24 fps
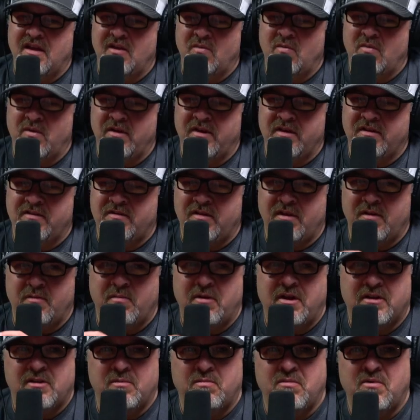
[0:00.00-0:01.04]
And what is it
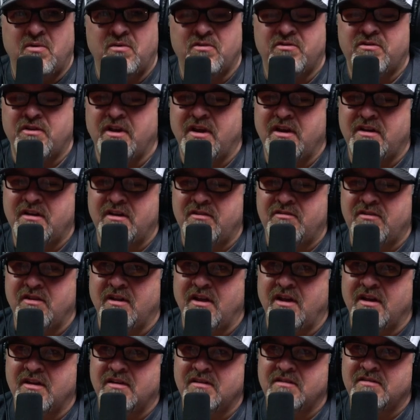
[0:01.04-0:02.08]
about the bull shad that you
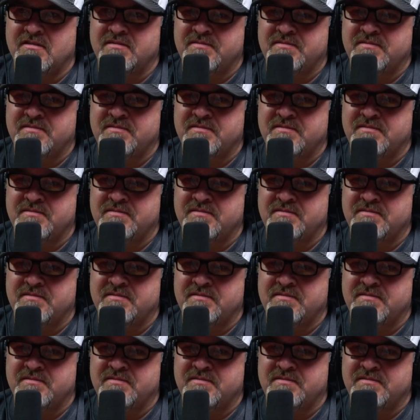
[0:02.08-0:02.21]
like?